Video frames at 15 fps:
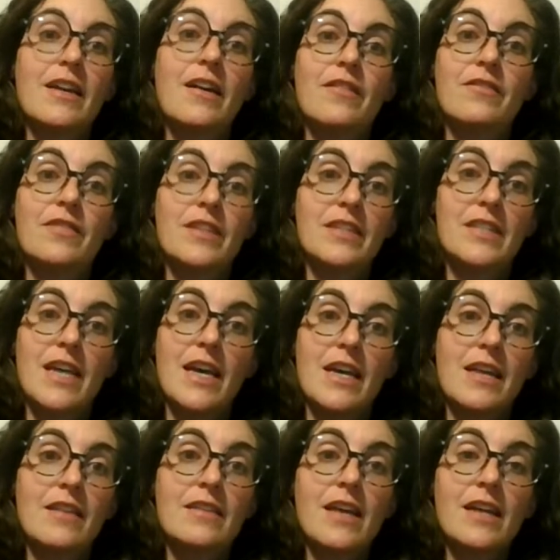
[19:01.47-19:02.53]
of the day.
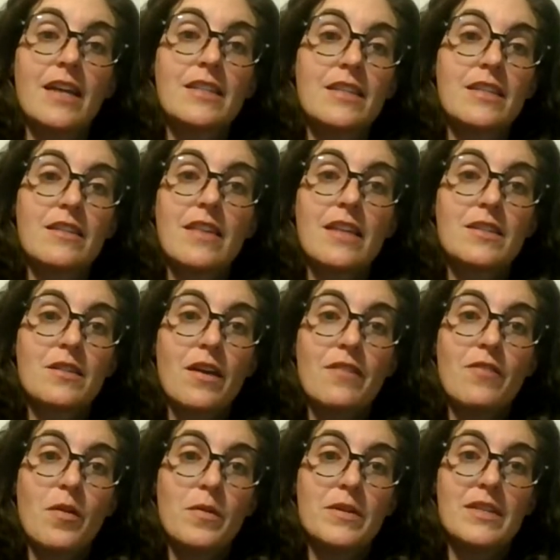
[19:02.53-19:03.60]
And that's I've
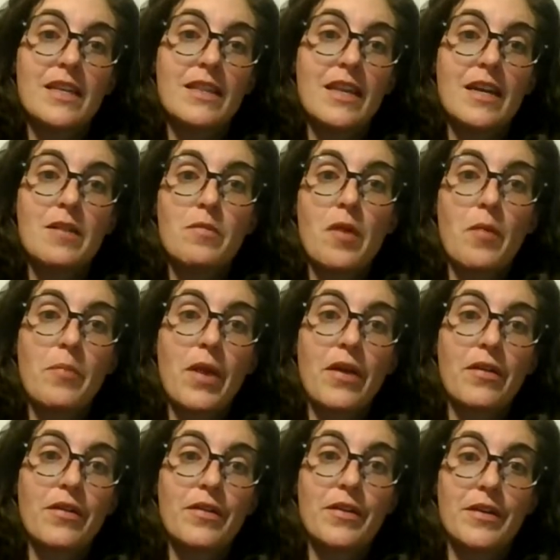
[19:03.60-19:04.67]
always said that about
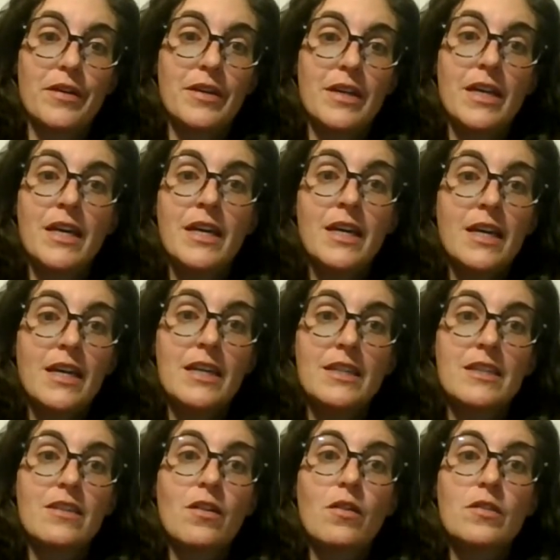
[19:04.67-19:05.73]
parenthood. It's
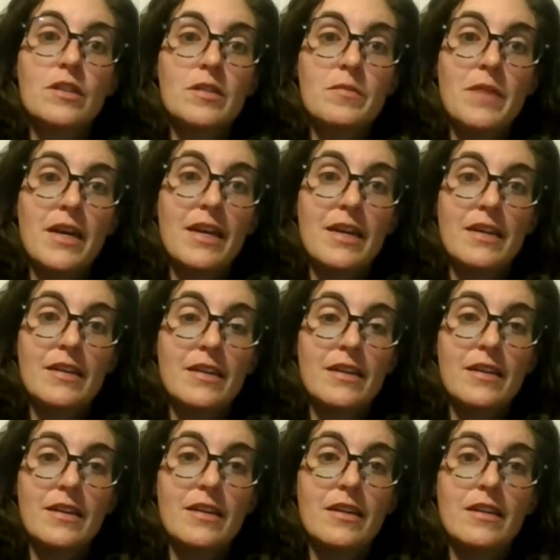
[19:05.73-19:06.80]
the ultimate,
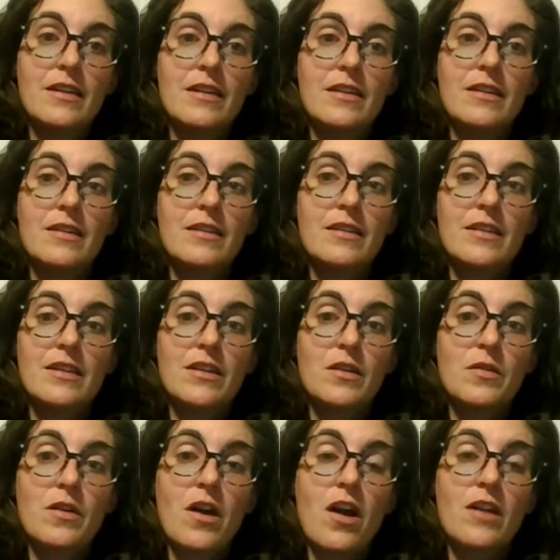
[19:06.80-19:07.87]

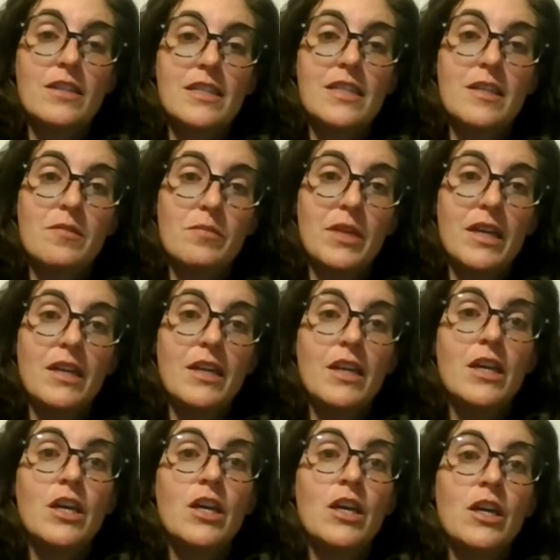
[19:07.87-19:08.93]
constant being
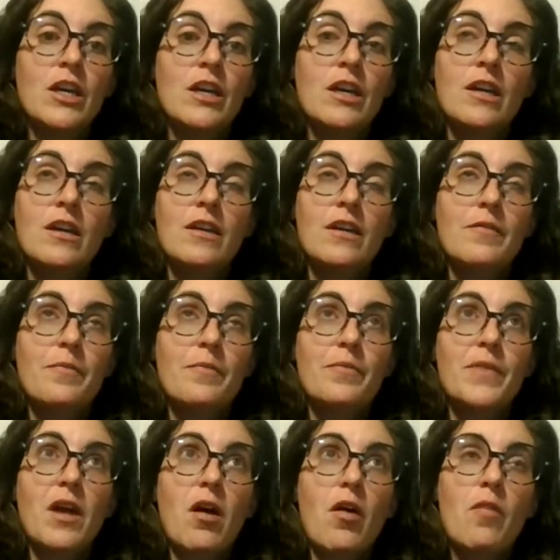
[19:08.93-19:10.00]

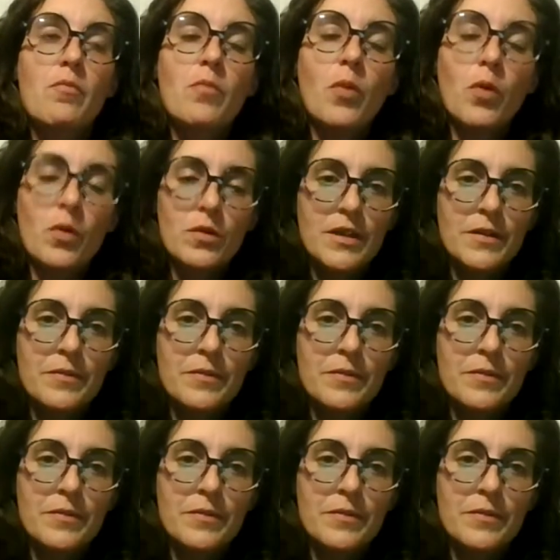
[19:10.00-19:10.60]
humbled,